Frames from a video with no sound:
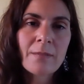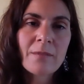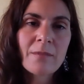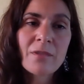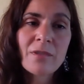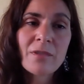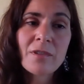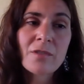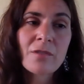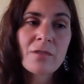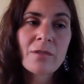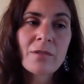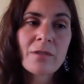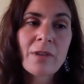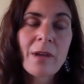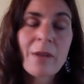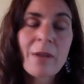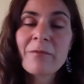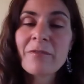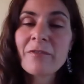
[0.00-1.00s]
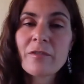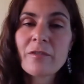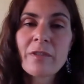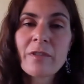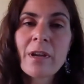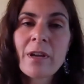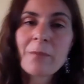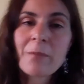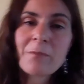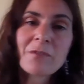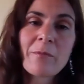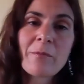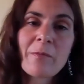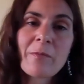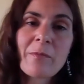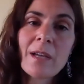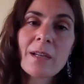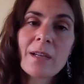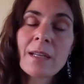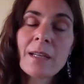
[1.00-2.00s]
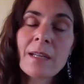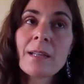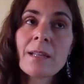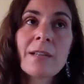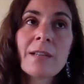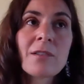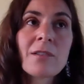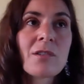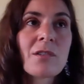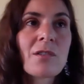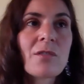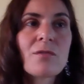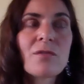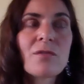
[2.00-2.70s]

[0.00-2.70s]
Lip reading: There's a certain comfort that comes from that. It lets you